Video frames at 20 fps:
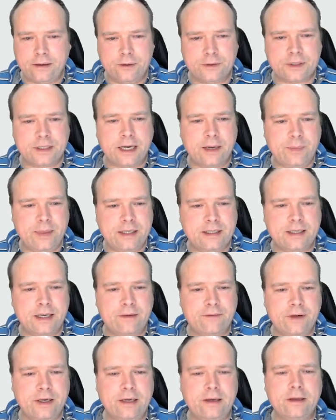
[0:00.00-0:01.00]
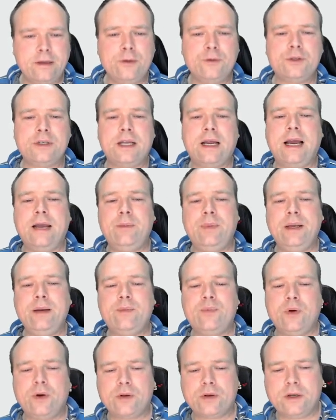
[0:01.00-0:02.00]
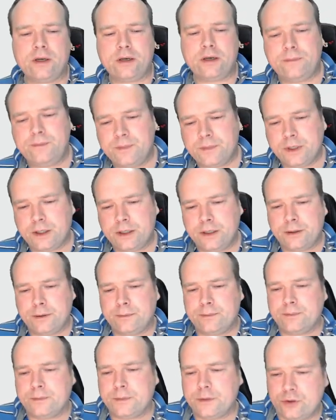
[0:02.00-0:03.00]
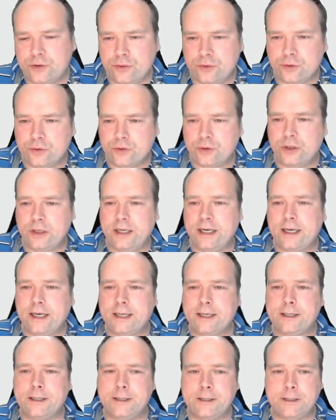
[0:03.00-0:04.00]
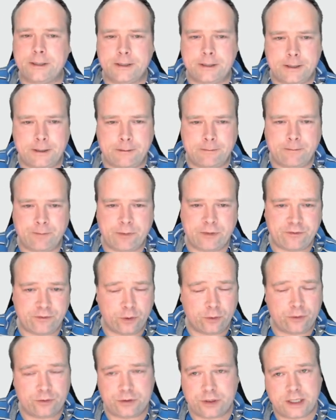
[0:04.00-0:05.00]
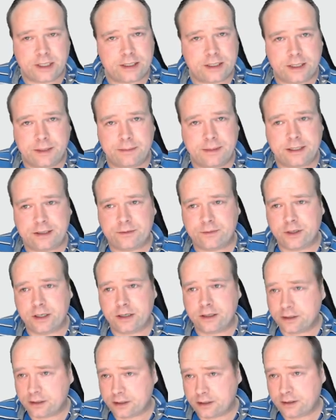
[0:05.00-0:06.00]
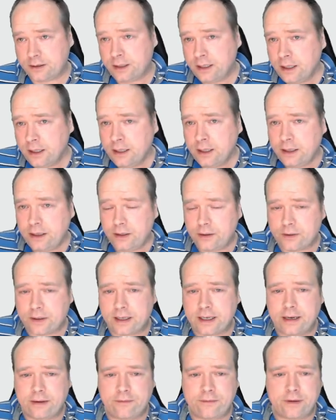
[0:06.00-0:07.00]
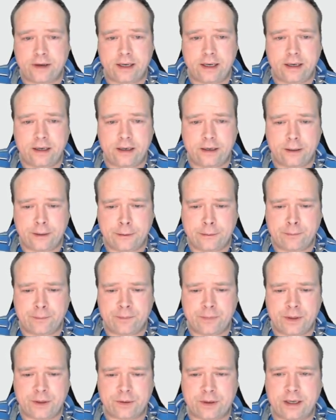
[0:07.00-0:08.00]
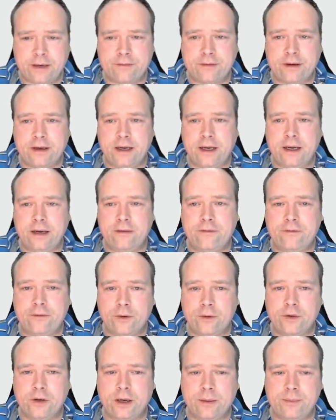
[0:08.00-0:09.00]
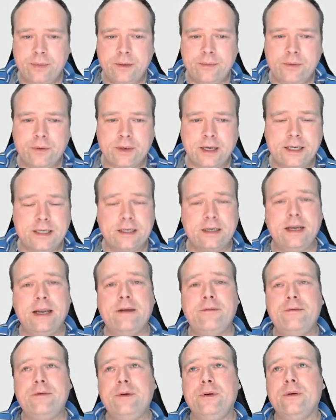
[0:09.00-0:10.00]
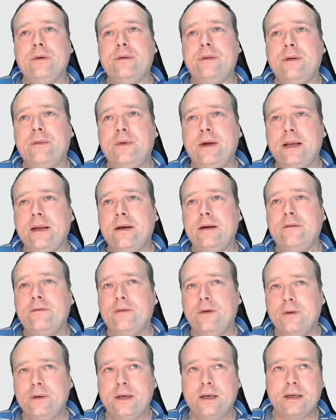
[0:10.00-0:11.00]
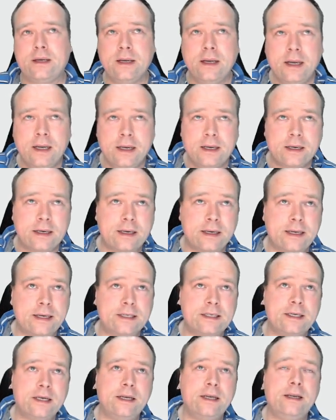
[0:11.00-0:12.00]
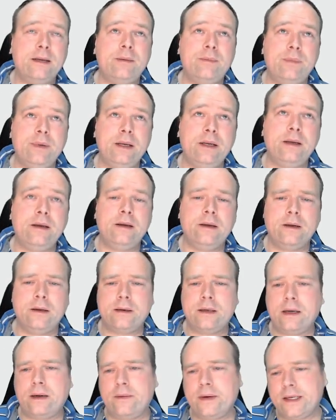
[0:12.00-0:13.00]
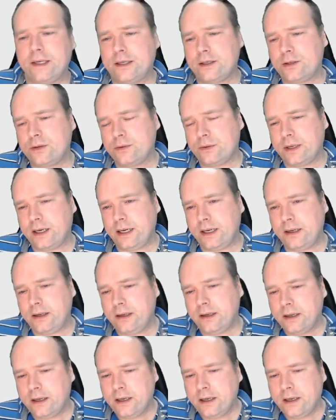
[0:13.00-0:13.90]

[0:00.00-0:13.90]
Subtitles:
use IP telephony, they use an IP protocol to connect phones. Actually, that's what it does. You can have a phone number. You can actually have the regular phone that can actually be directed to a